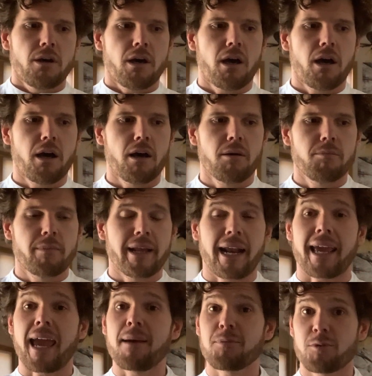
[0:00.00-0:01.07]
Um, and I
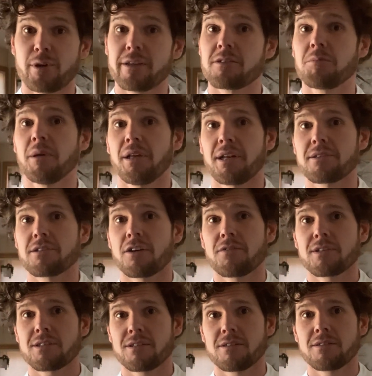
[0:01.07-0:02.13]
came through disability
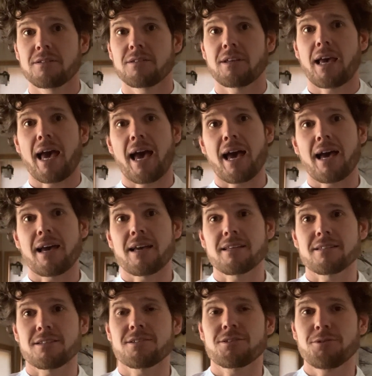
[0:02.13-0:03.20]
services as
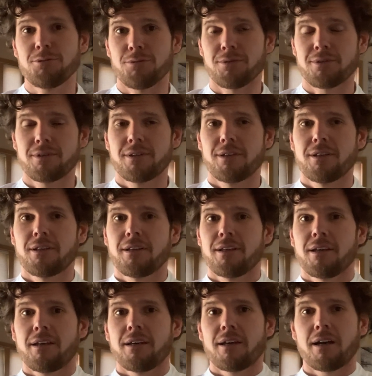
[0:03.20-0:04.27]
a student.
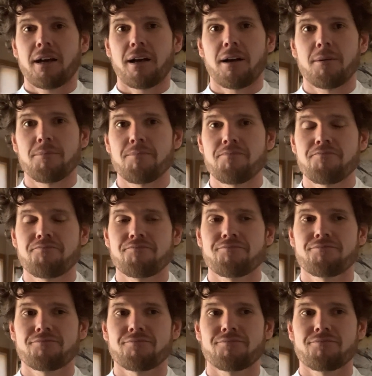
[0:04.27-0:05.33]
Um,
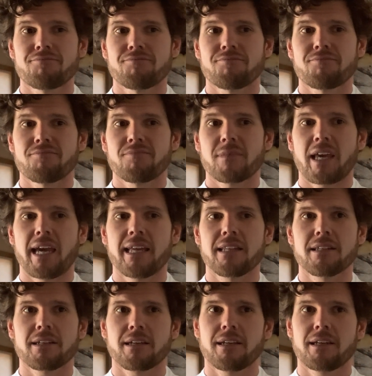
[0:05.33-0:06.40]

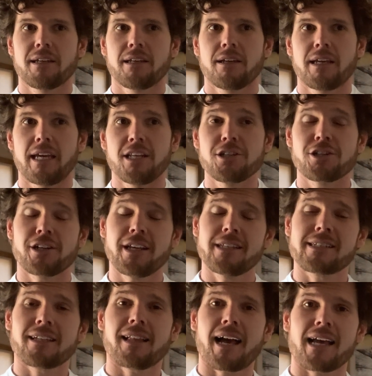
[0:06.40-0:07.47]
and in Janine's
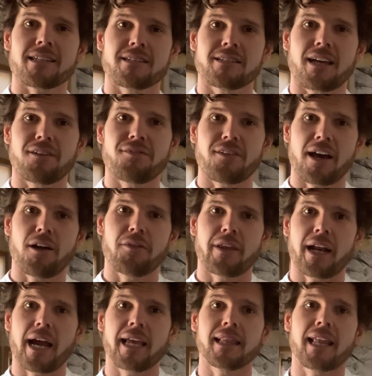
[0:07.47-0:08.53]
classes, I found that
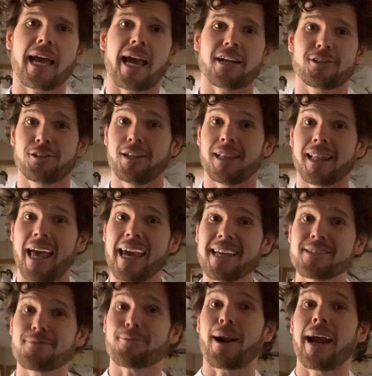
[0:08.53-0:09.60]
I li- actually
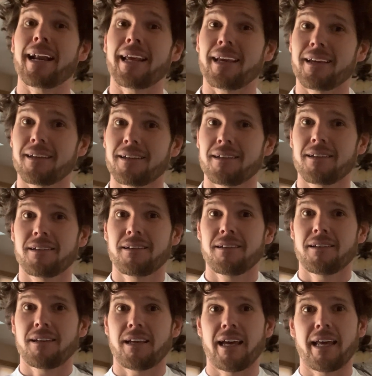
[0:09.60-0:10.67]
liked writing,
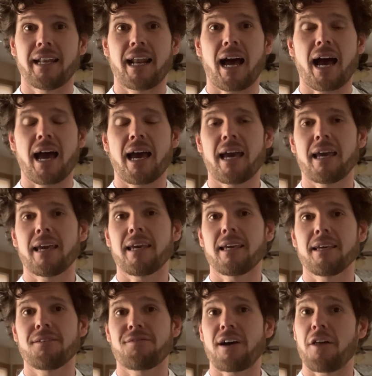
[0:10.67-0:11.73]
and
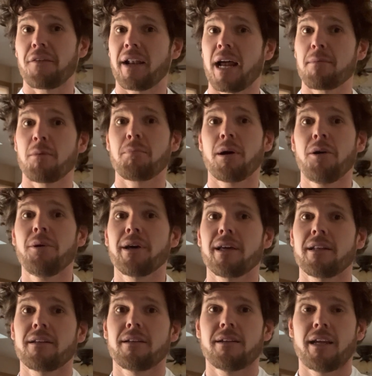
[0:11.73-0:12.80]
I found that I'm a poet,
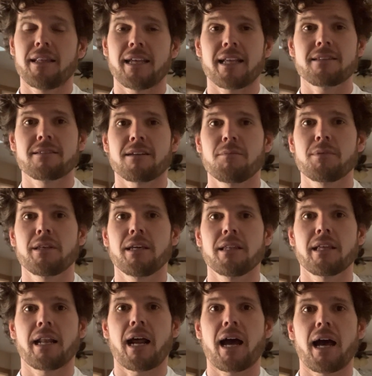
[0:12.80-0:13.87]
and that's something
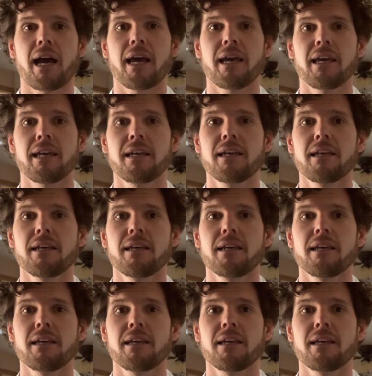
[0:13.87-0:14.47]
that I